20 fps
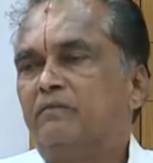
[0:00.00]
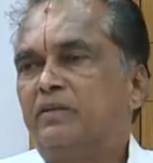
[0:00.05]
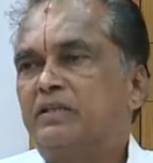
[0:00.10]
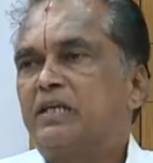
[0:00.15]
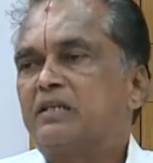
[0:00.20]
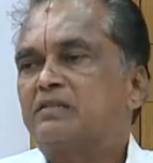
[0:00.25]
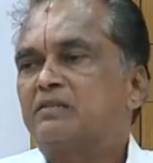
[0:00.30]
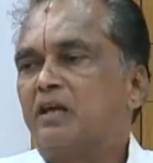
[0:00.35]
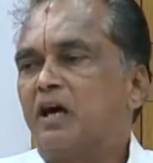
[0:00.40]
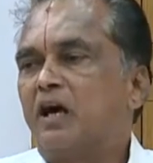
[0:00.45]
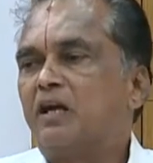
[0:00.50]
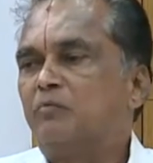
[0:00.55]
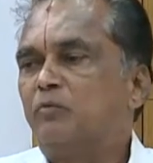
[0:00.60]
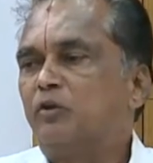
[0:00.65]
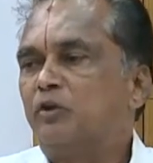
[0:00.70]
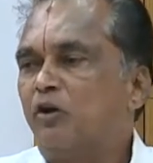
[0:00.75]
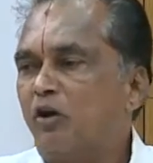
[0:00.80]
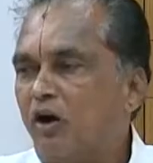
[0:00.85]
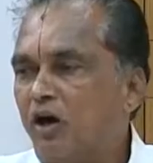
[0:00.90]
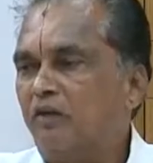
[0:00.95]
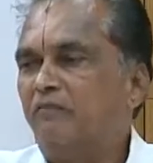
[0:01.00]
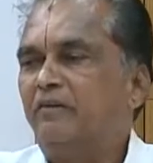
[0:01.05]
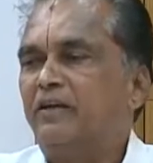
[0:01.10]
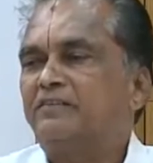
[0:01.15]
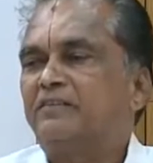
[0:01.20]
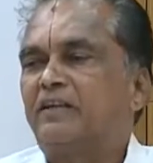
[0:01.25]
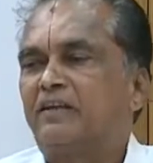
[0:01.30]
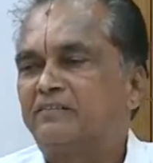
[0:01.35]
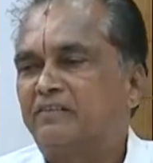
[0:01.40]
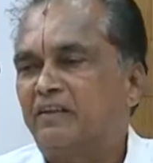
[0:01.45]
wishes Lord Muruga
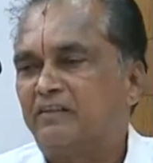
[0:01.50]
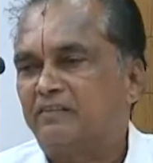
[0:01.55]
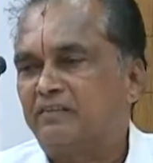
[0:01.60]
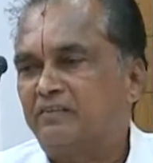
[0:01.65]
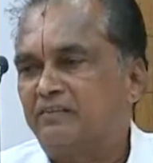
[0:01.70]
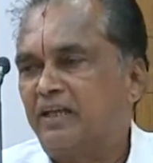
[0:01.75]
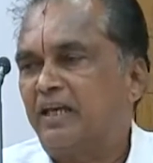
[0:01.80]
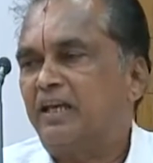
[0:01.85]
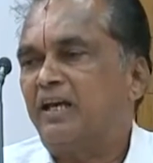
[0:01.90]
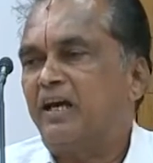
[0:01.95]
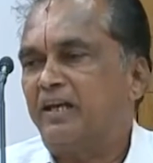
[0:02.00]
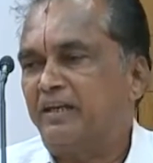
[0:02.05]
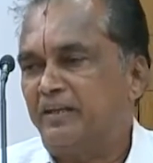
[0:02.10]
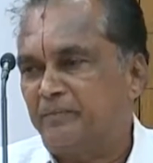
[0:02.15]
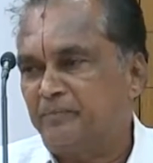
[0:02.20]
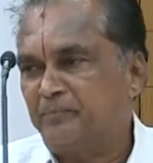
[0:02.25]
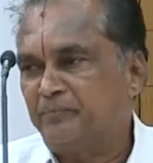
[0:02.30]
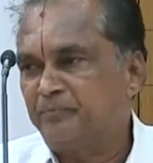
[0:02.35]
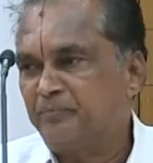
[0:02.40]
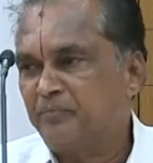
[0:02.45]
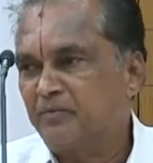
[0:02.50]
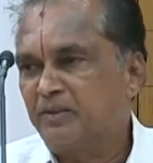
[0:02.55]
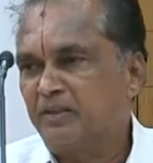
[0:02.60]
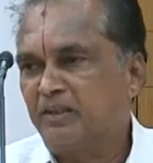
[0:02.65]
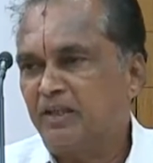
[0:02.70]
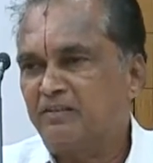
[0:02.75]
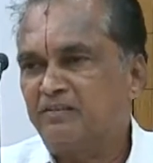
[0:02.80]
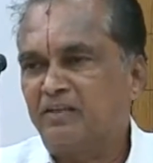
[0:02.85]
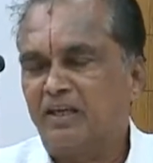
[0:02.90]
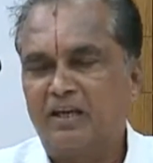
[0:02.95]
always success, Senani.
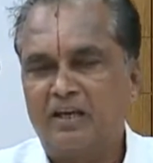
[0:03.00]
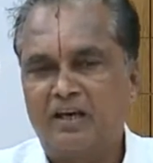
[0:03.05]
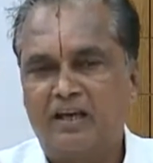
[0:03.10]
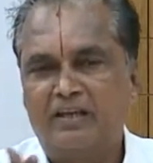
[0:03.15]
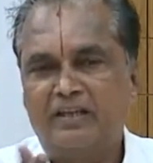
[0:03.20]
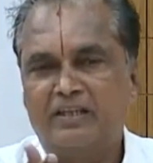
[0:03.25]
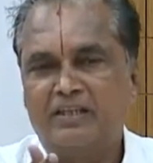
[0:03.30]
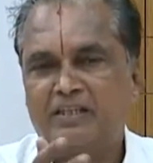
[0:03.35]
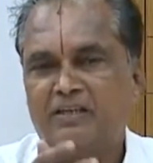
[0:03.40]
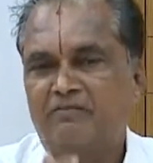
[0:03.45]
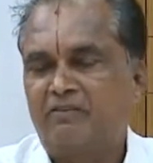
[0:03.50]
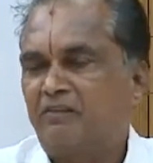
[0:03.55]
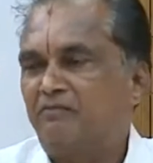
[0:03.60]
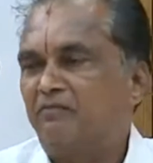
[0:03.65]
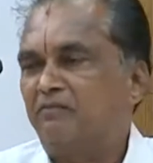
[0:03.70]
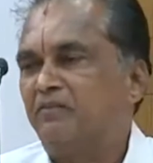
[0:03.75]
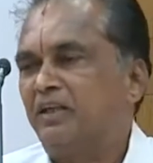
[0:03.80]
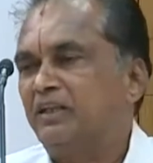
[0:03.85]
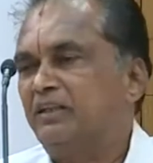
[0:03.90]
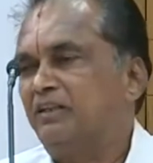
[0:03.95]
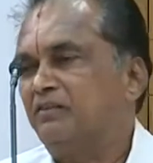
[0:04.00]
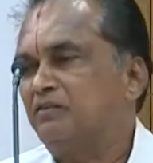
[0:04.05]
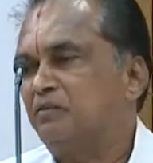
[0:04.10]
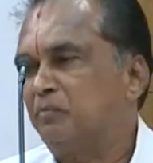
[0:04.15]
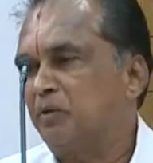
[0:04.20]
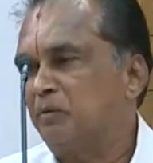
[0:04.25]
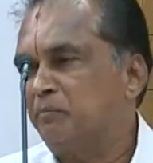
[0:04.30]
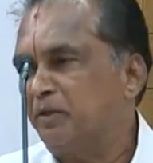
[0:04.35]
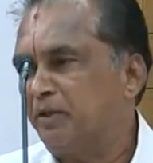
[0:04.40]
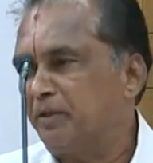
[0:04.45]
That Senani is our Vaidya
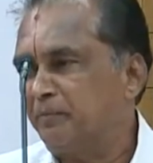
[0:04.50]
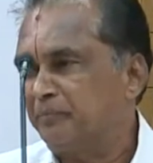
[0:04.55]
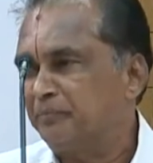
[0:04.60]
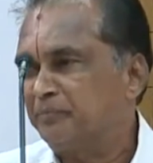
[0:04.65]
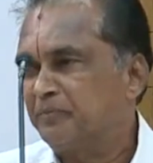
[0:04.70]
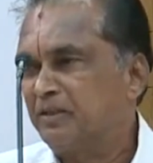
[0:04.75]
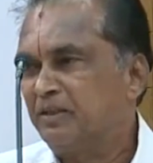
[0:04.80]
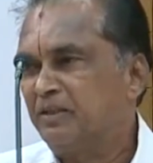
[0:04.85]
Subramanya.